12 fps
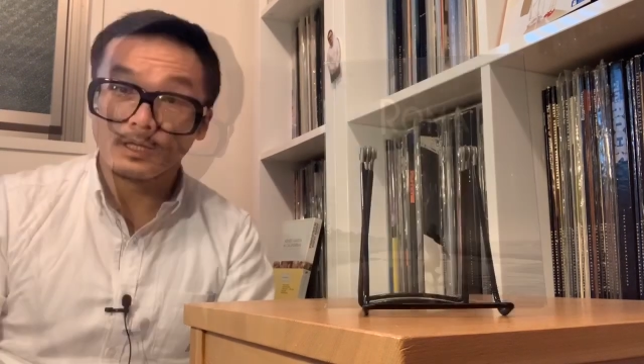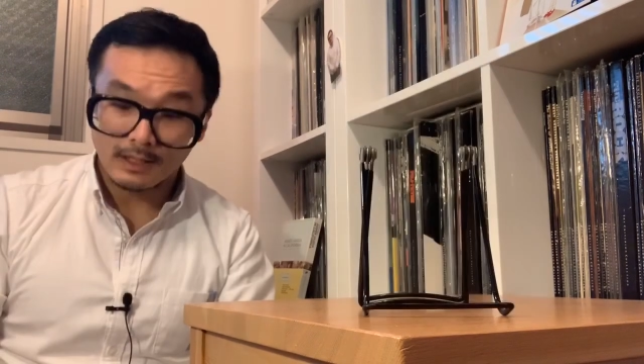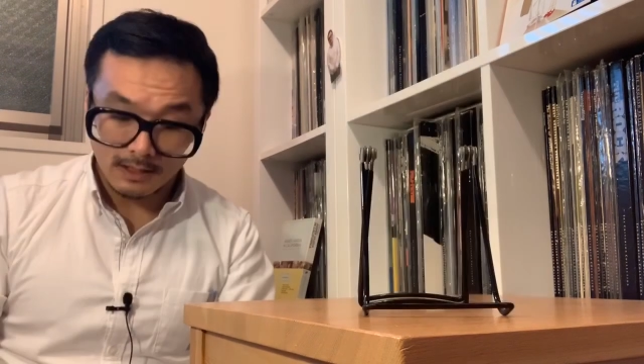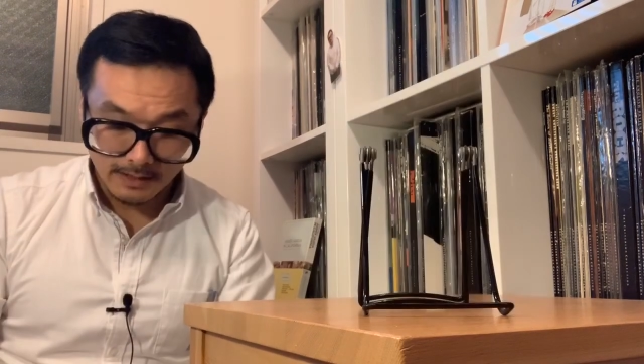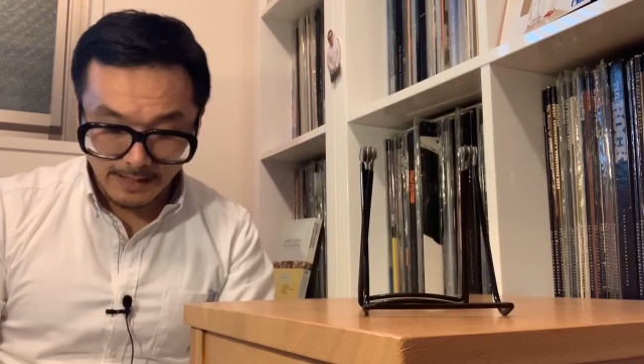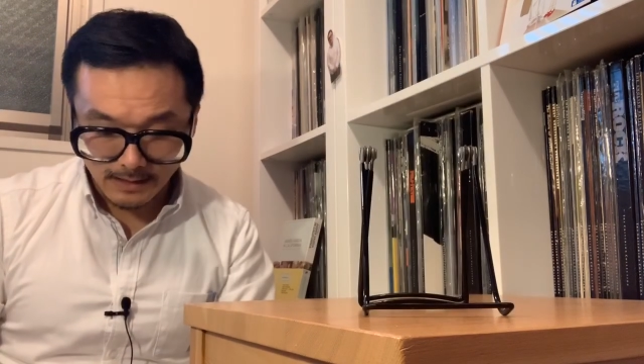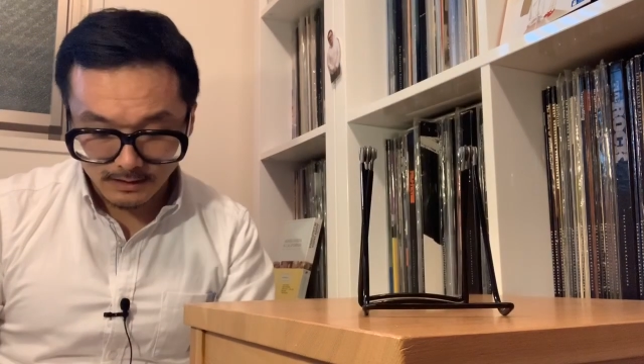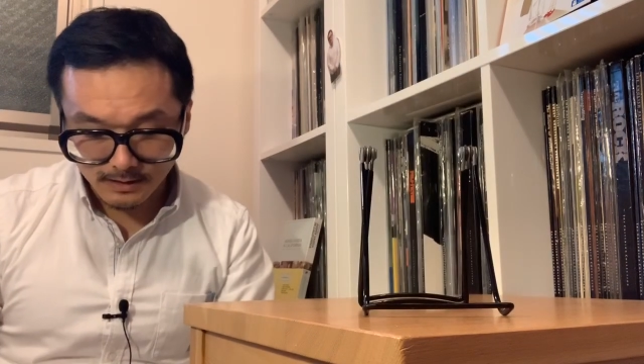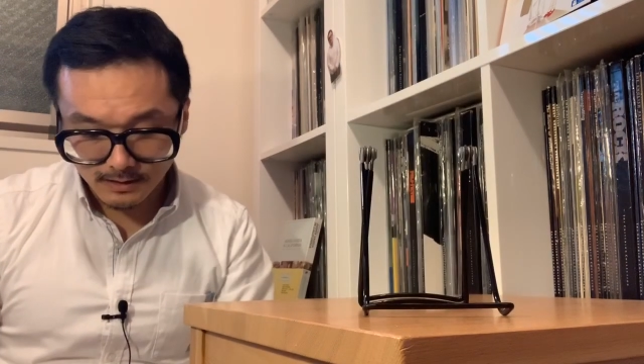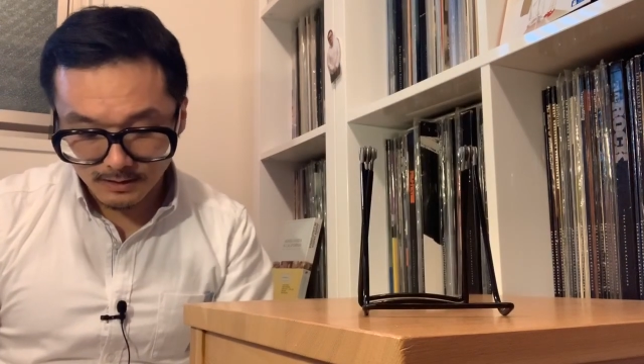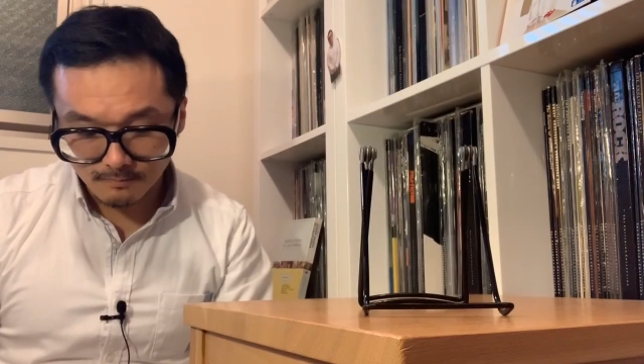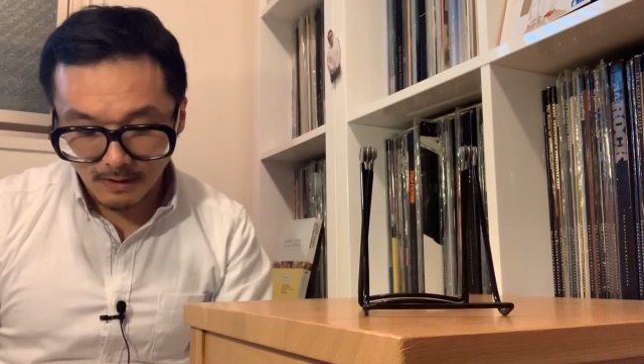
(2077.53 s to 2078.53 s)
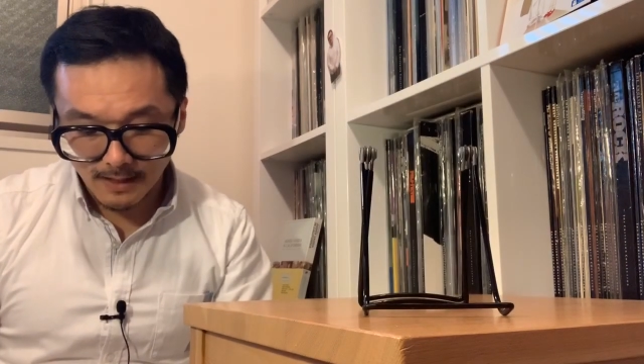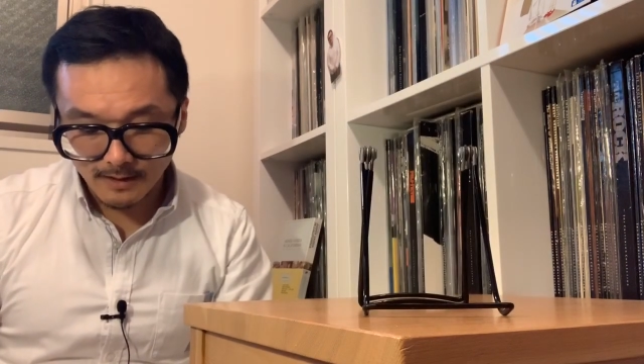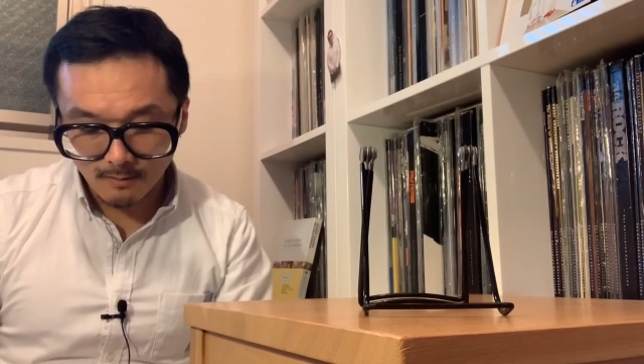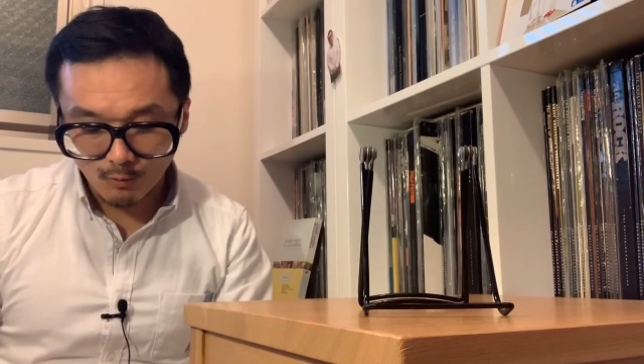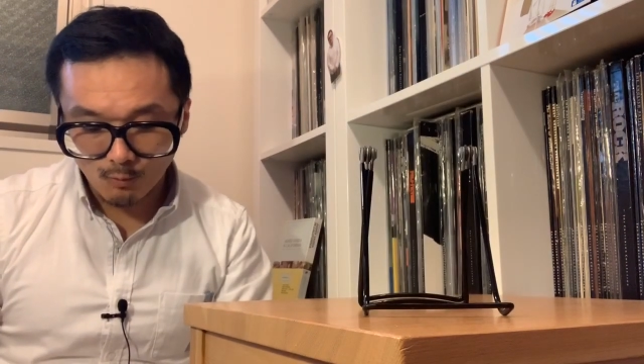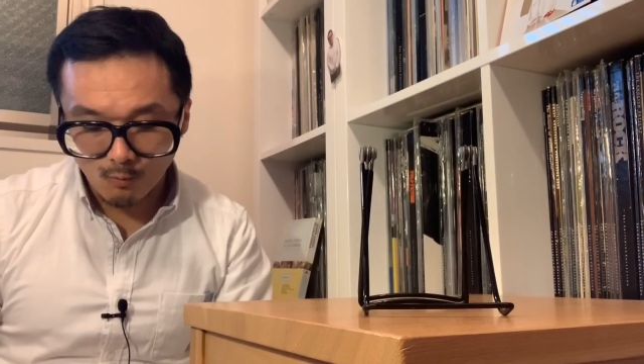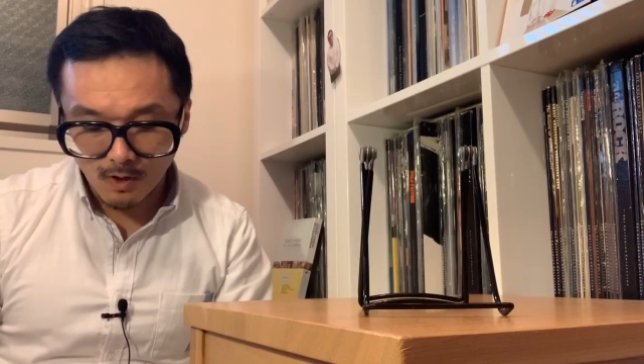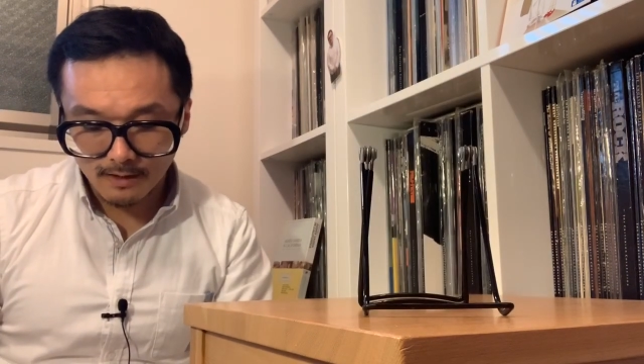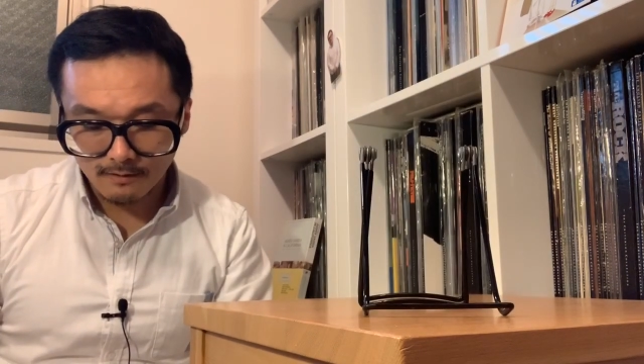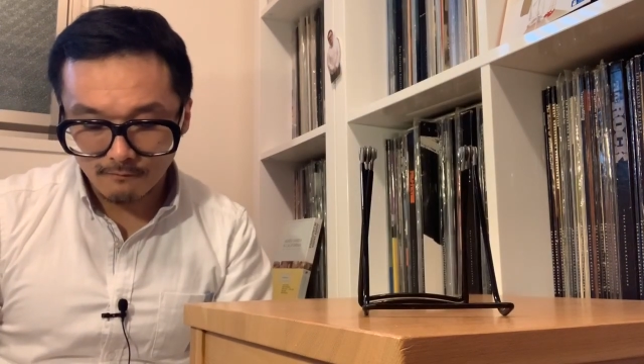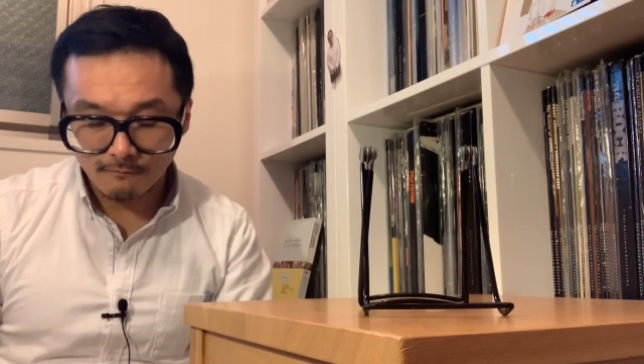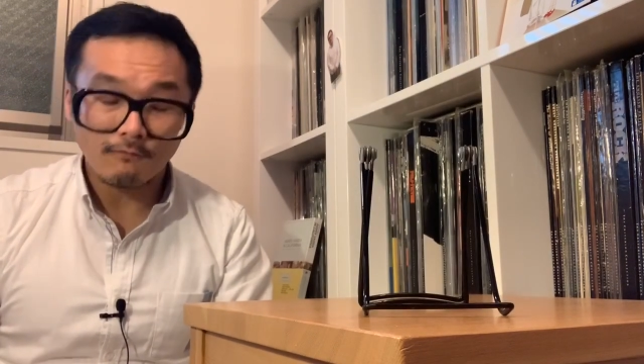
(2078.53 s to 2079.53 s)
Next, spy number
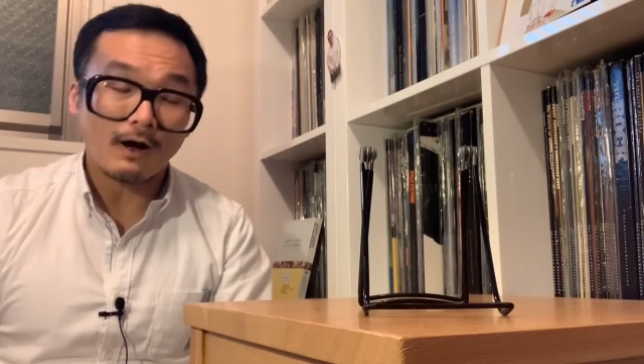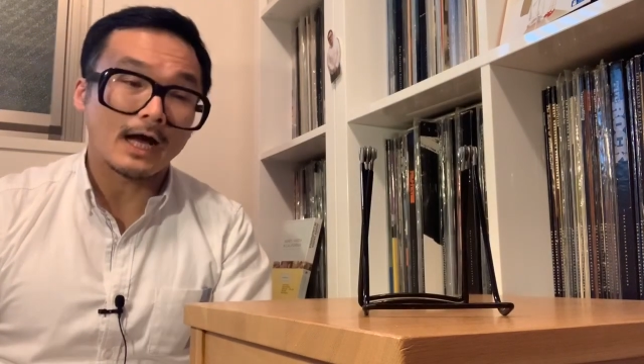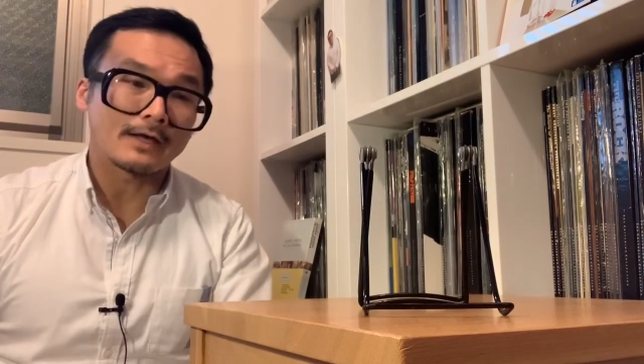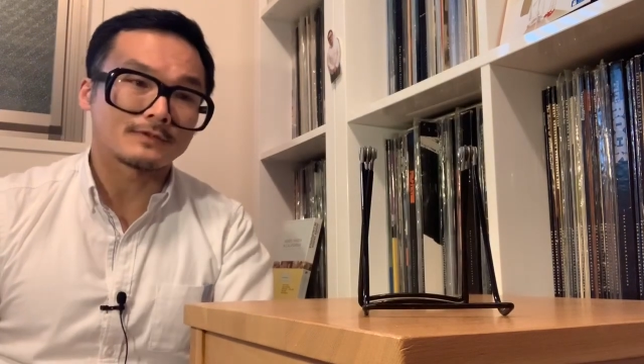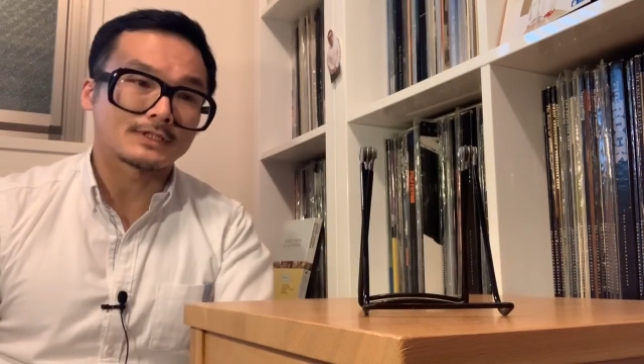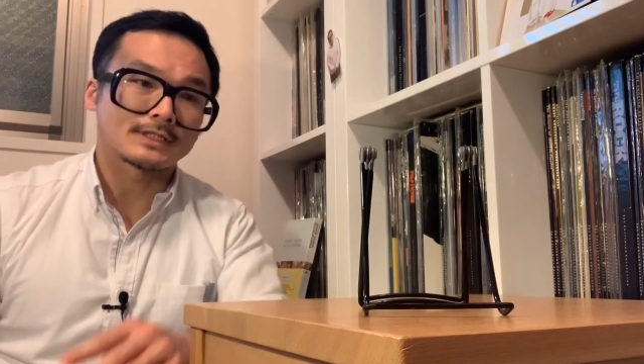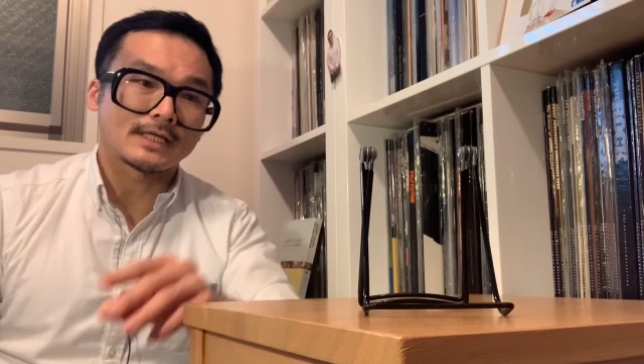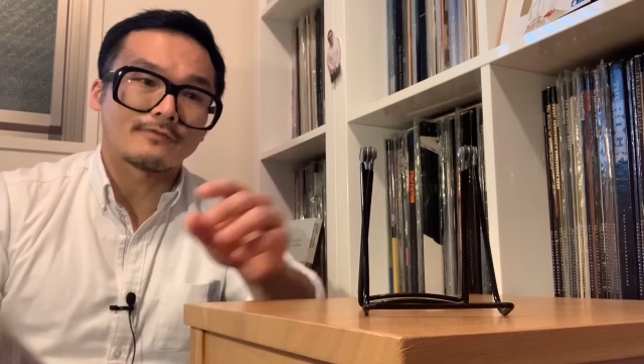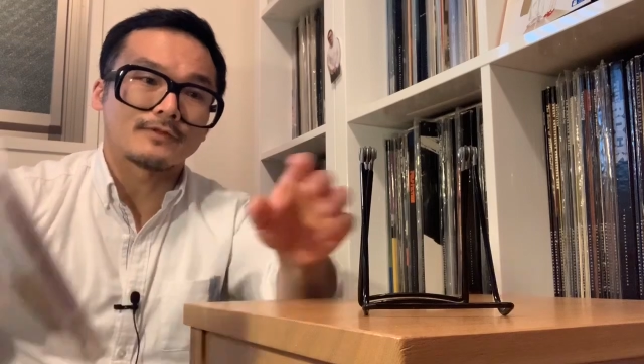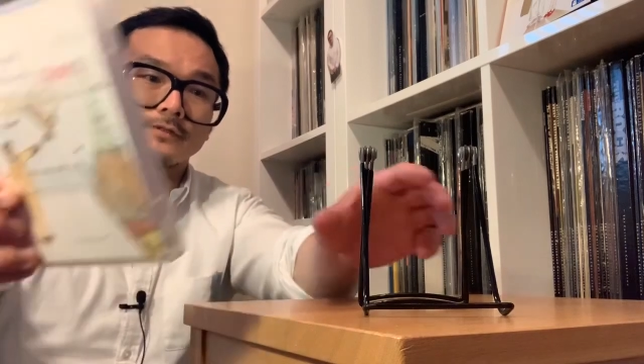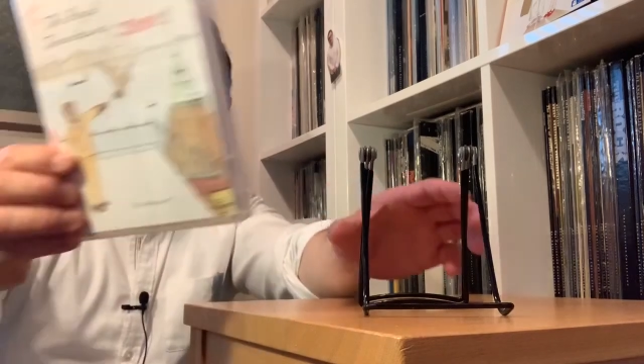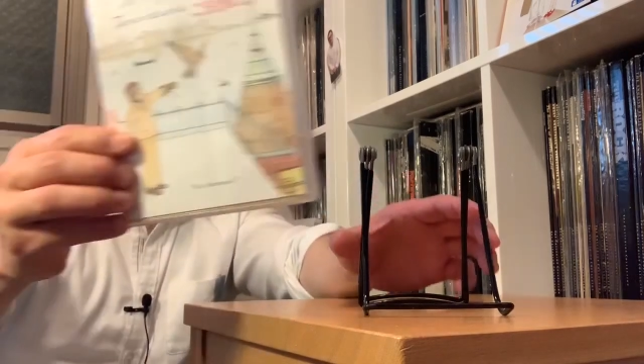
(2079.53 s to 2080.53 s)
157.